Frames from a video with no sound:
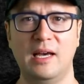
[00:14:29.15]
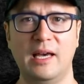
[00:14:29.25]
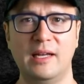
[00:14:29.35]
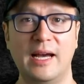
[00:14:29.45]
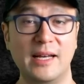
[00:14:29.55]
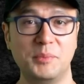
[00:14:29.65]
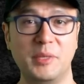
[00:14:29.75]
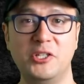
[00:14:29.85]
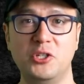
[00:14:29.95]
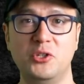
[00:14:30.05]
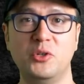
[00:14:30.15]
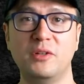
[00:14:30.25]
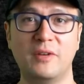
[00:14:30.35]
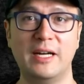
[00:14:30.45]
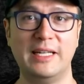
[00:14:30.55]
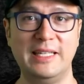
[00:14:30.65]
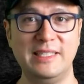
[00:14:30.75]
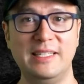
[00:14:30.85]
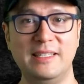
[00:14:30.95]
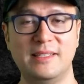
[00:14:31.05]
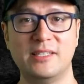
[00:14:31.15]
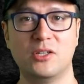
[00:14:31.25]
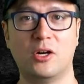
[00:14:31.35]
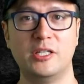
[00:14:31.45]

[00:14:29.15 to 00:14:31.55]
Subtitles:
And as mentioned, you can find Easy D6